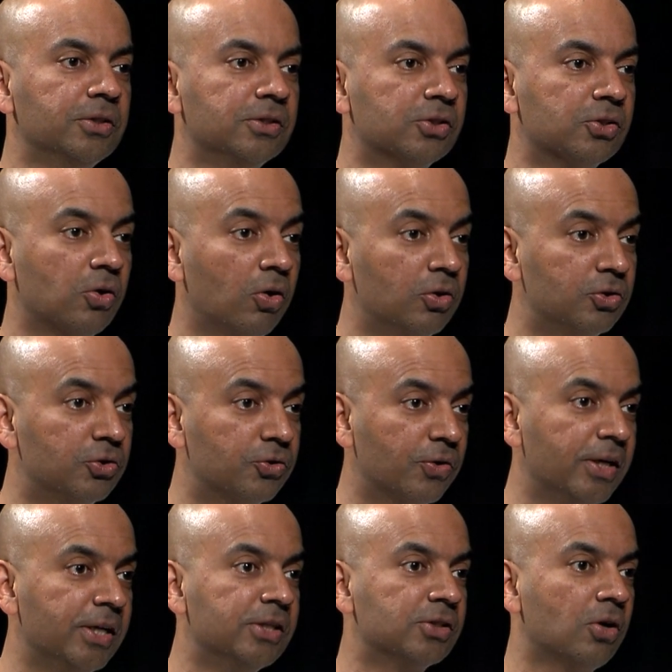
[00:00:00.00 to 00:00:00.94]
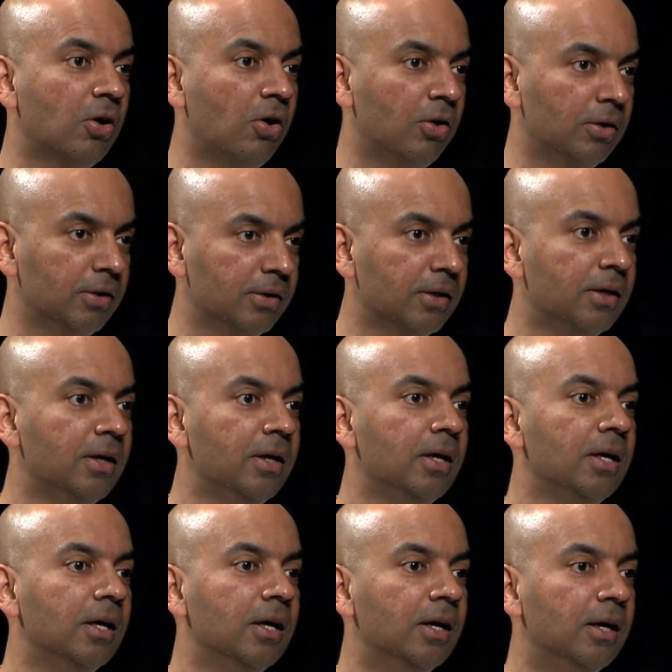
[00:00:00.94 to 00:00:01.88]
It's called Trays Hall
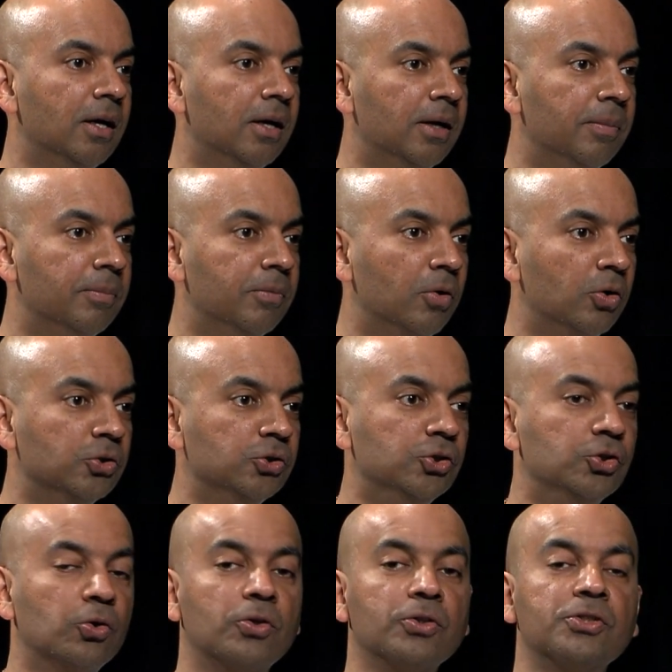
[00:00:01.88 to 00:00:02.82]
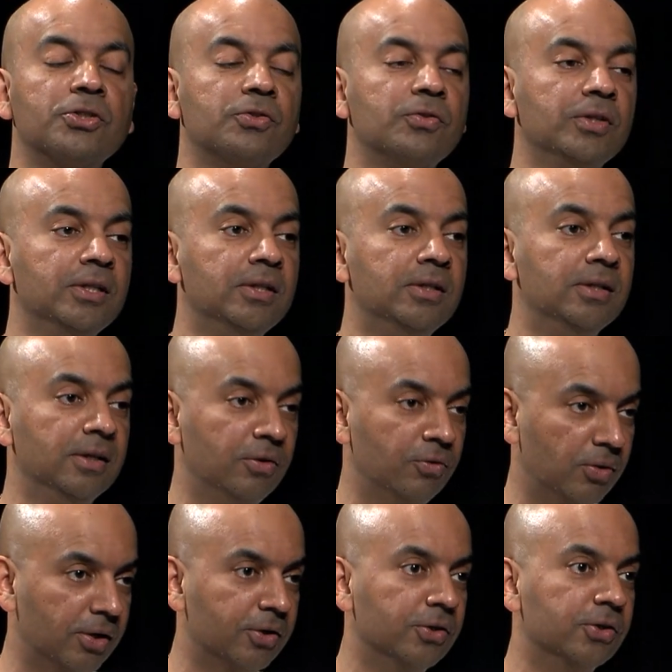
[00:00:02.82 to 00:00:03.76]
on George Street in
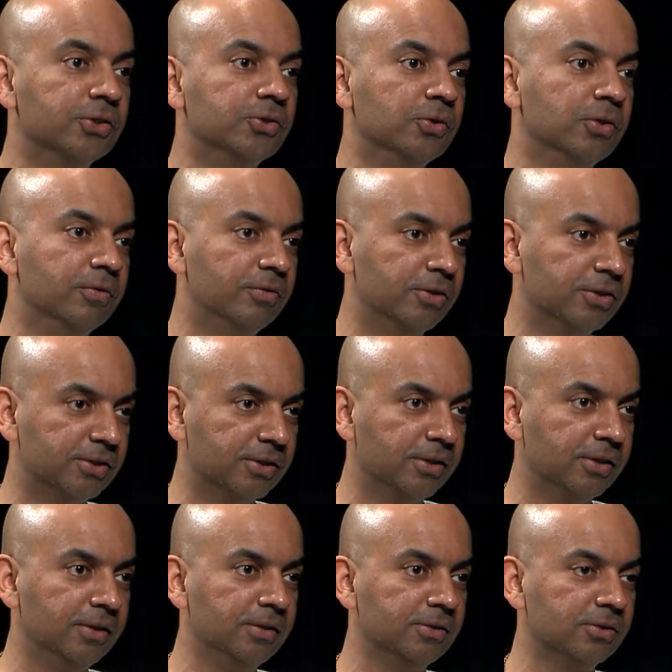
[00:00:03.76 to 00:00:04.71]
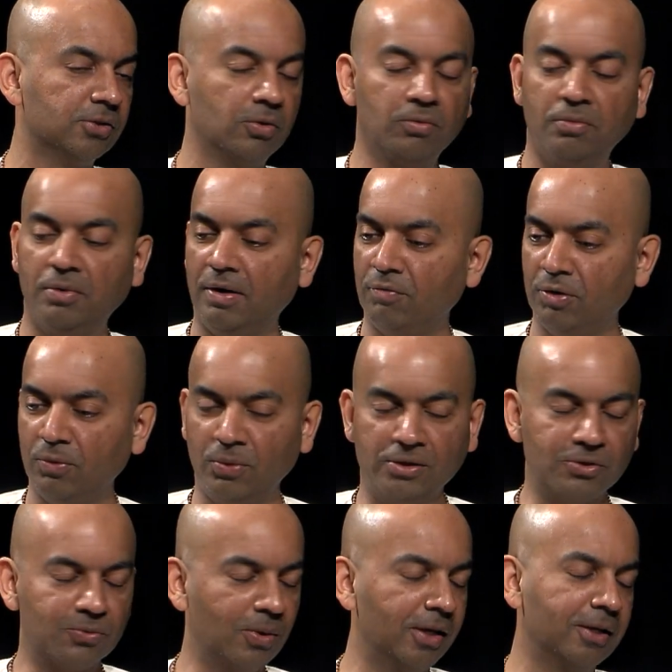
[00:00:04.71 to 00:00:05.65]
Rutgers University. So
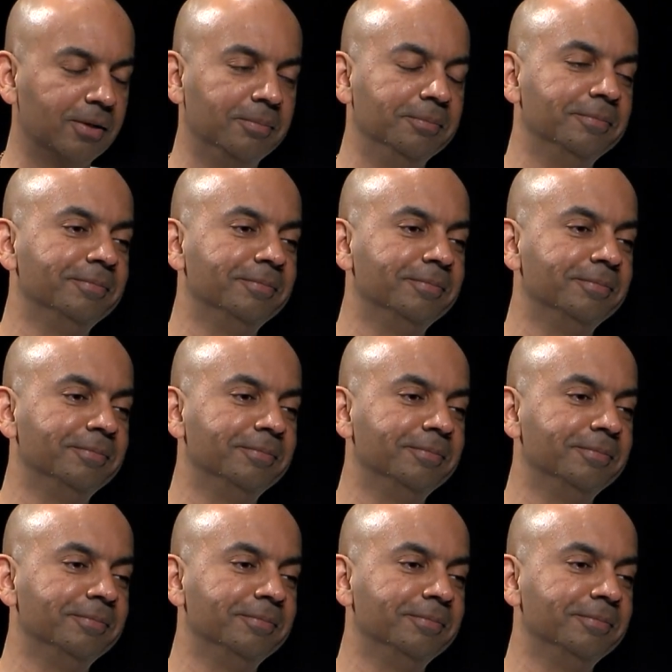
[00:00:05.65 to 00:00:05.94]
everyone's welcome.